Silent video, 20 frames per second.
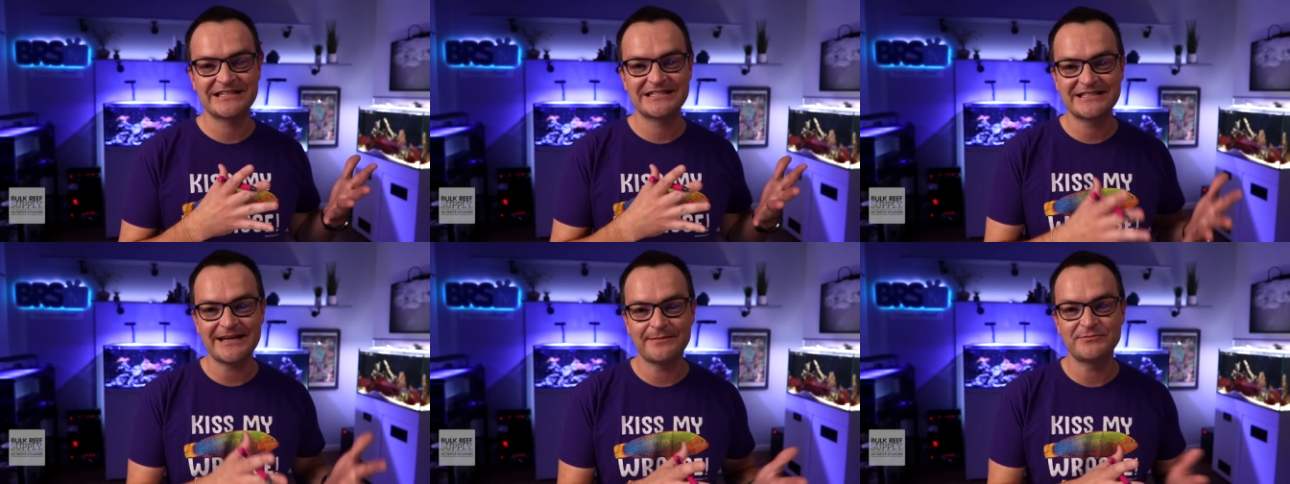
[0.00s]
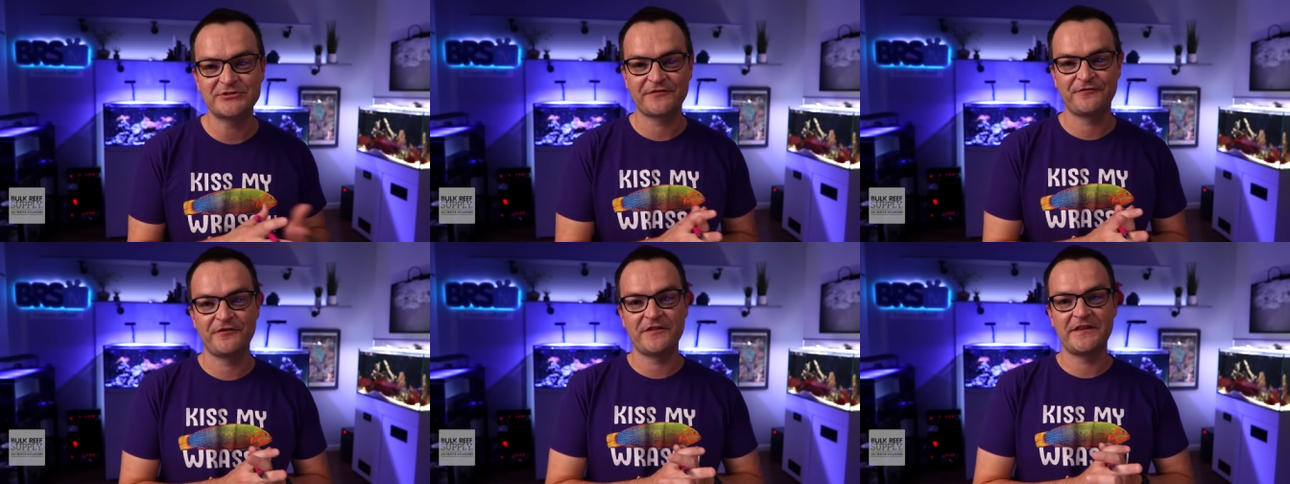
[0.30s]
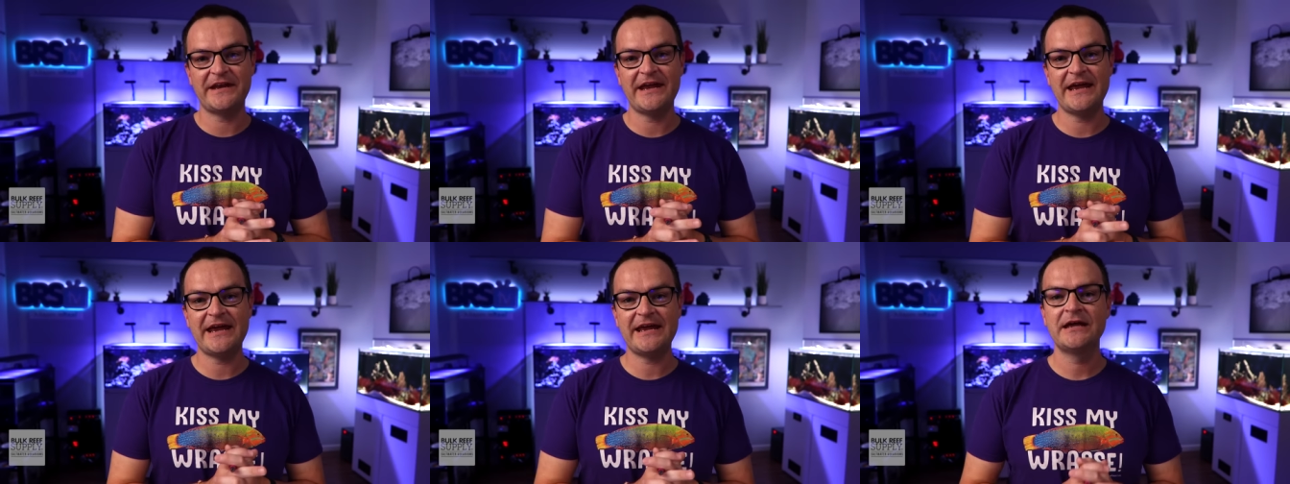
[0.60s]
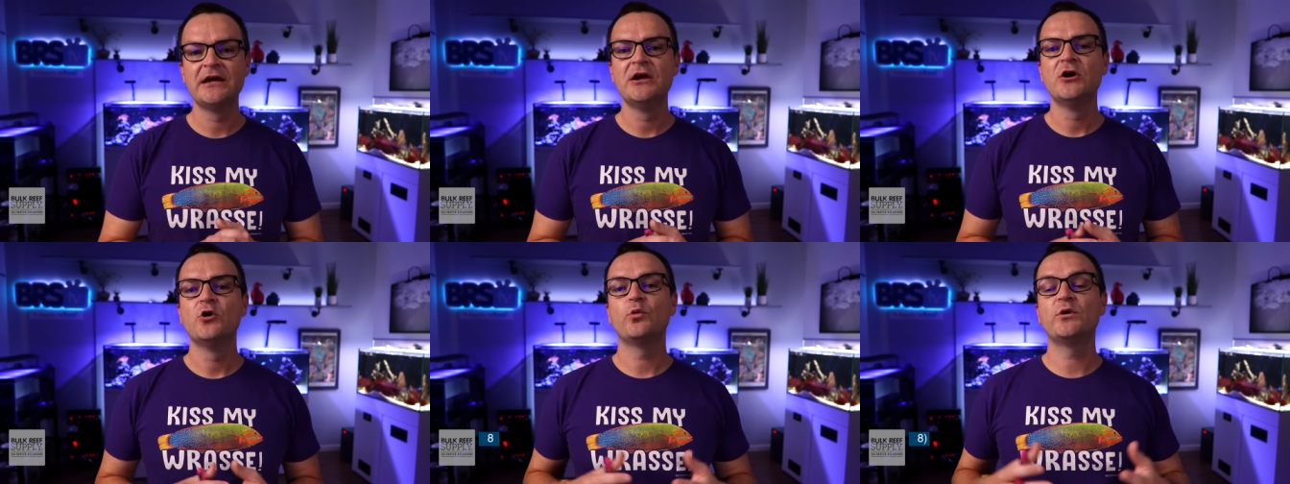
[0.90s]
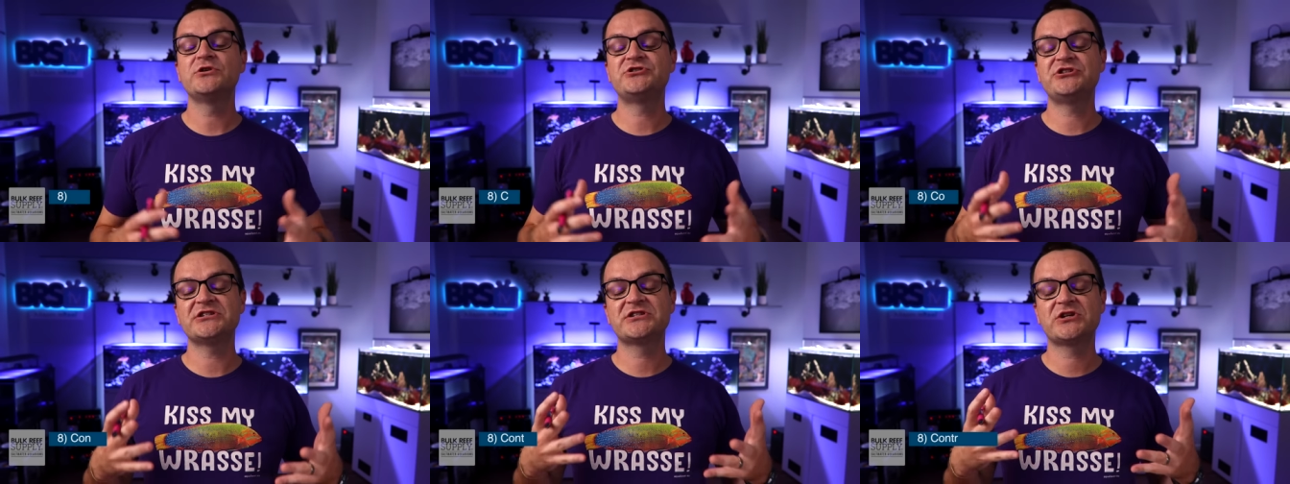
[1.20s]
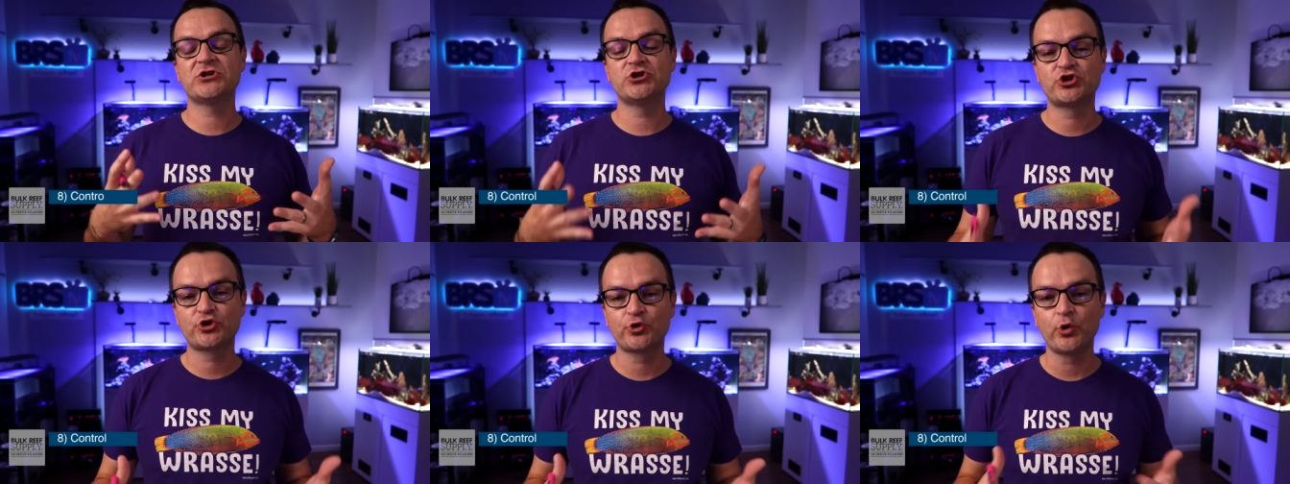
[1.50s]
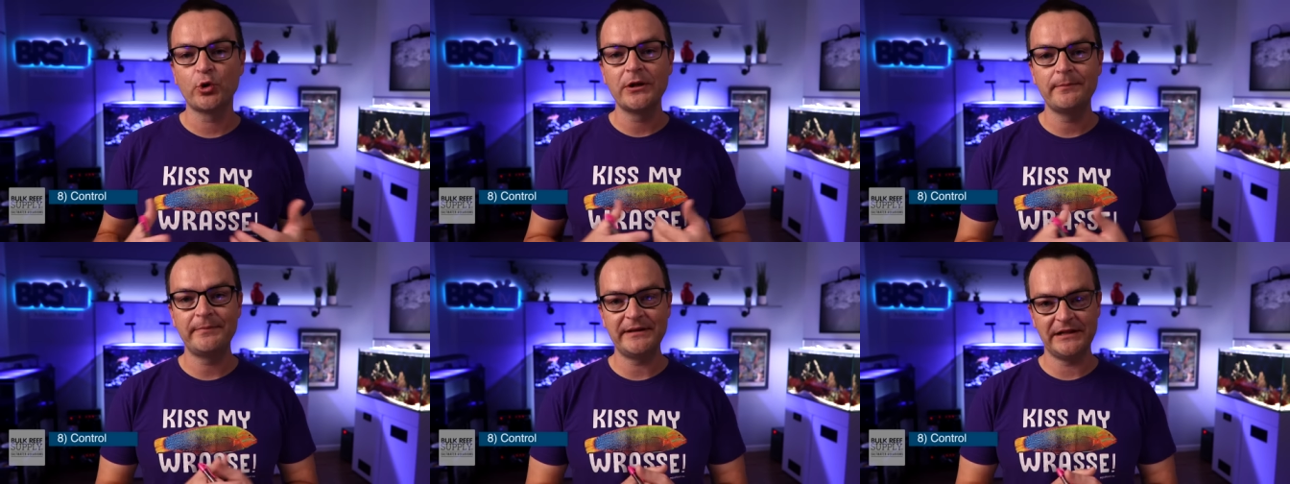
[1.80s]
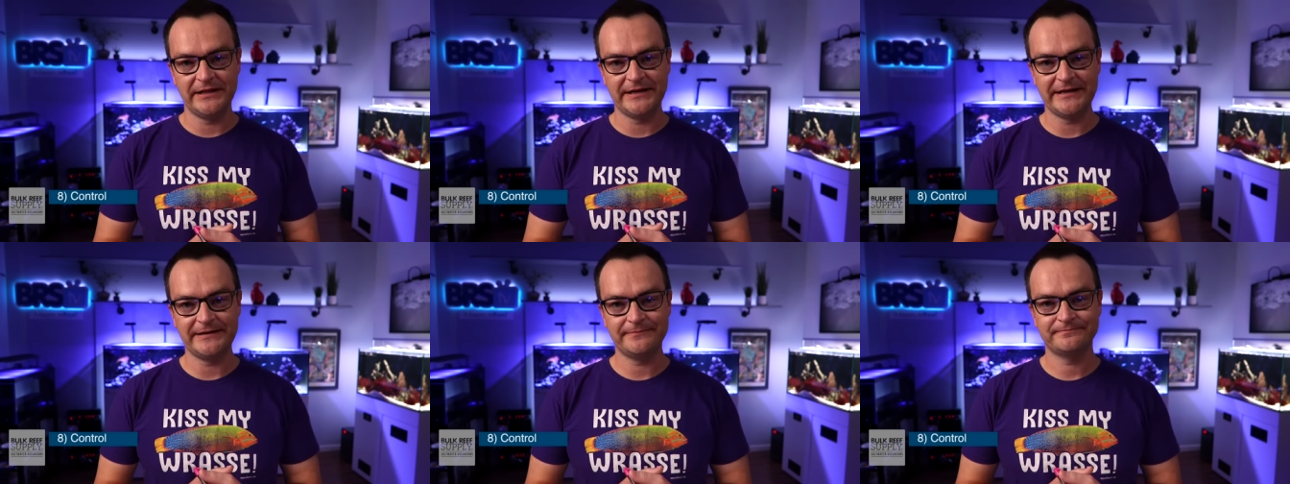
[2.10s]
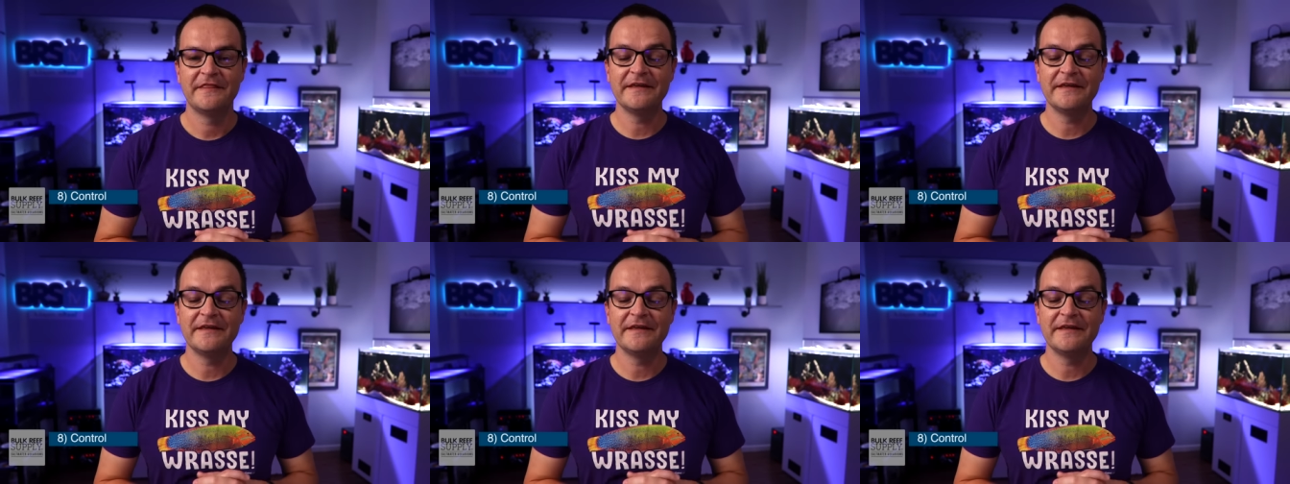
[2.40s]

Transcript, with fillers: subject for the day, which is controllability.